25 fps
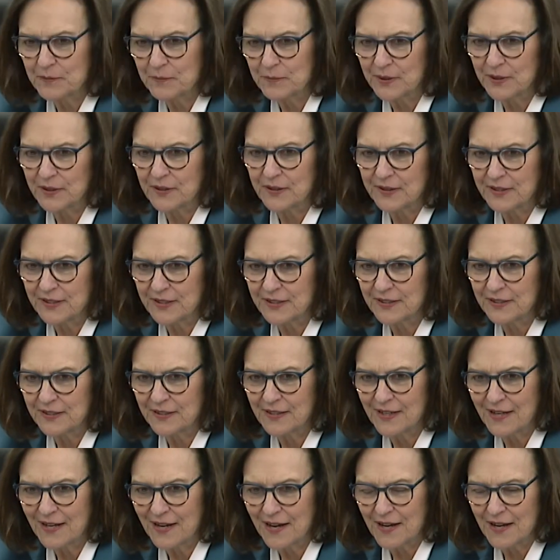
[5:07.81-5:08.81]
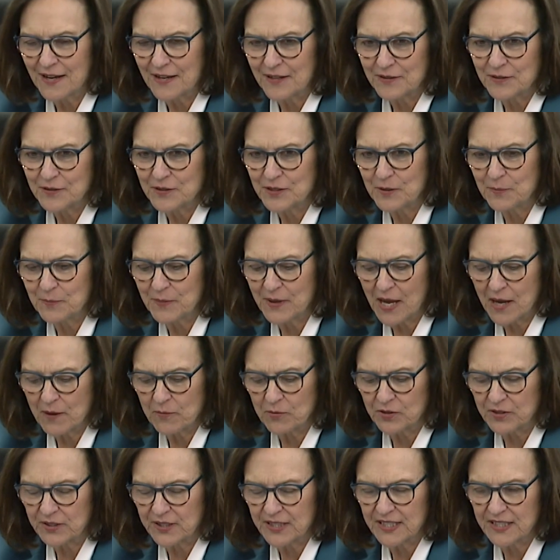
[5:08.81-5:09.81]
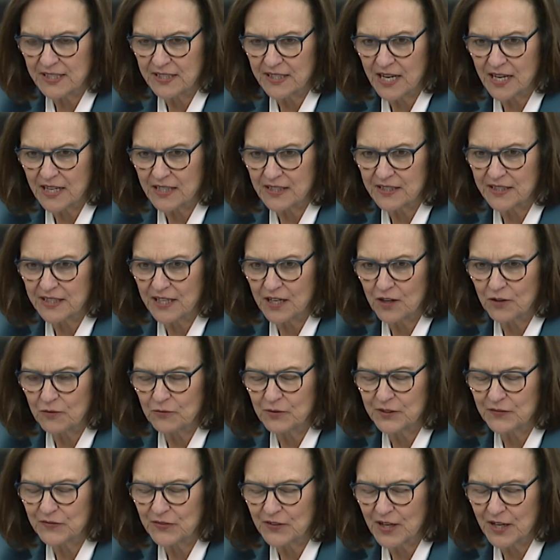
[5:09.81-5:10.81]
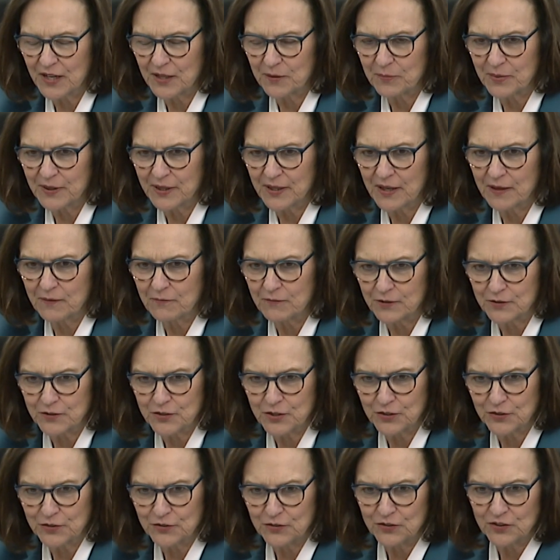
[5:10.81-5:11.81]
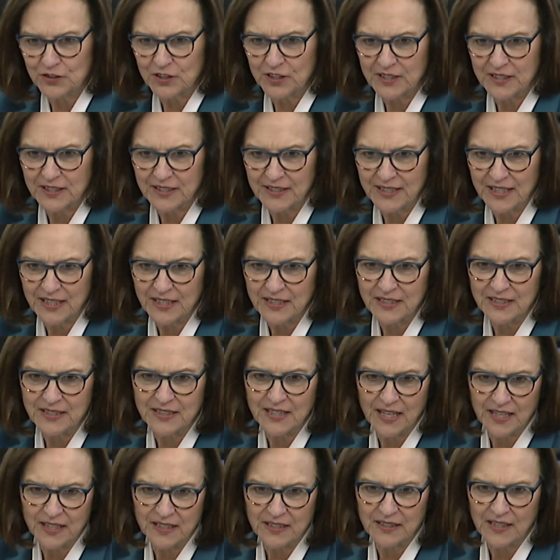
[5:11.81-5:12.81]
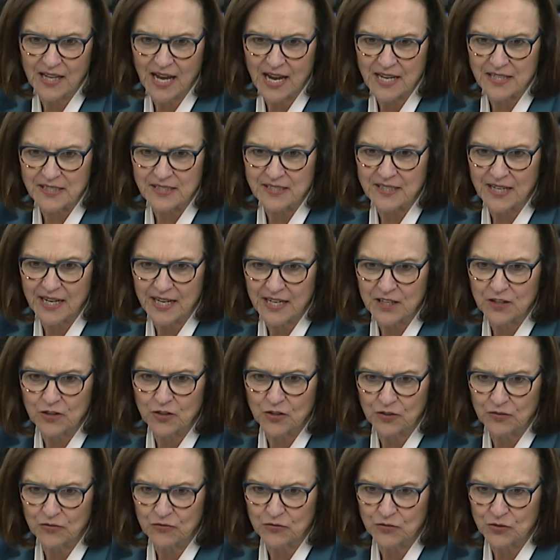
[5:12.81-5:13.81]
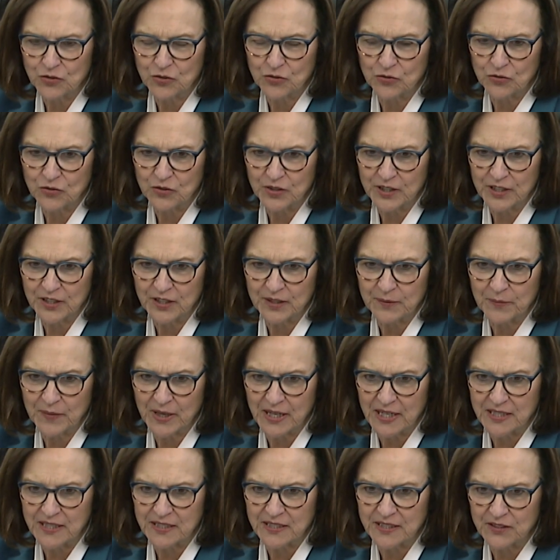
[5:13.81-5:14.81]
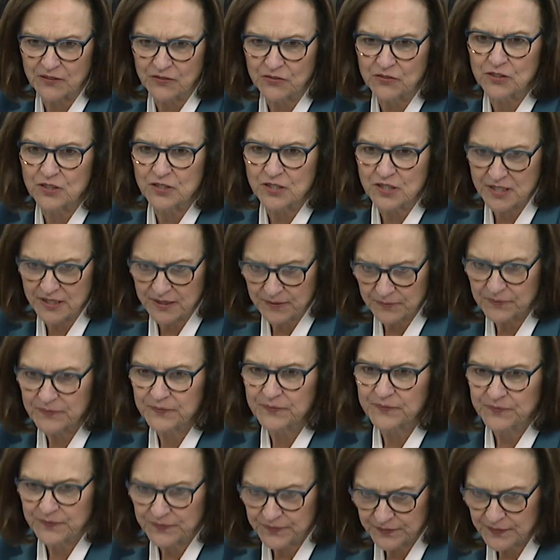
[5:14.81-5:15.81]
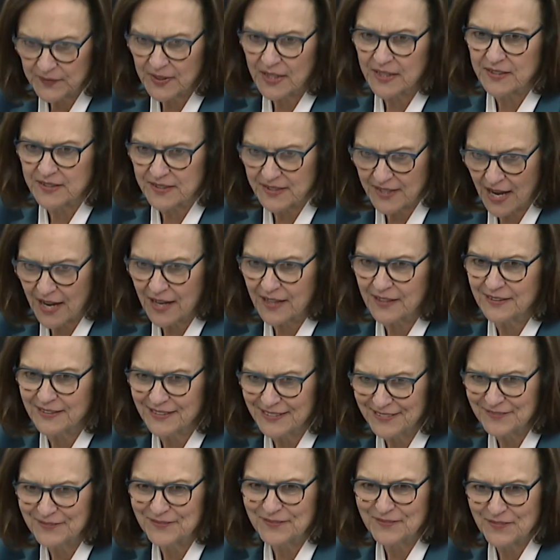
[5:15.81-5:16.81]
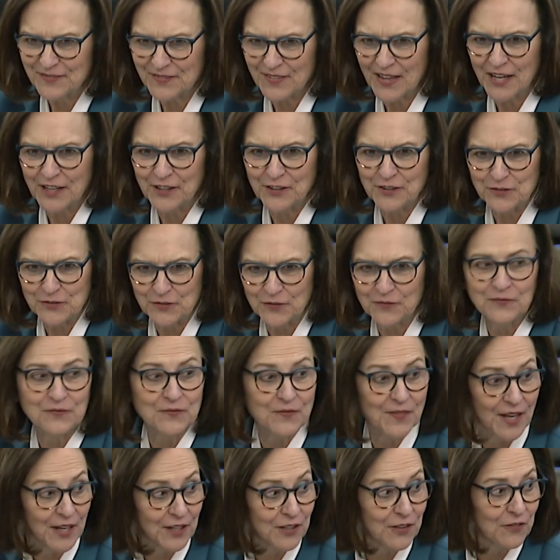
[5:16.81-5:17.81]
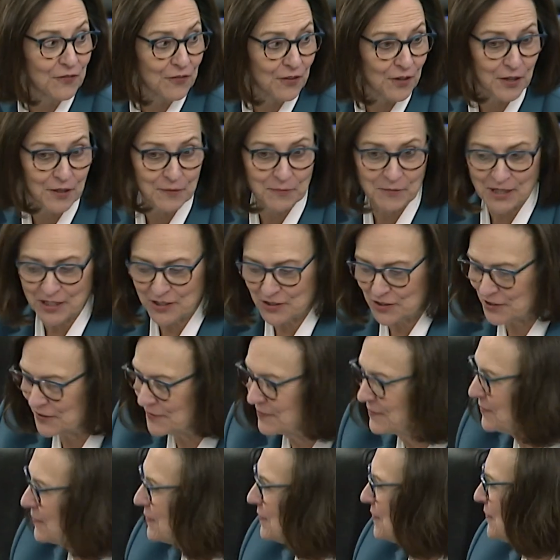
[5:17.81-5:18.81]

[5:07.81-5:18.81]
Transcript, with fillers: to building. Uh, right. To be able to connect there, we've got to be able to look again at that last acre if we're a- truly going to make a difference. Based, Exactly. Thank you. Thank you very much.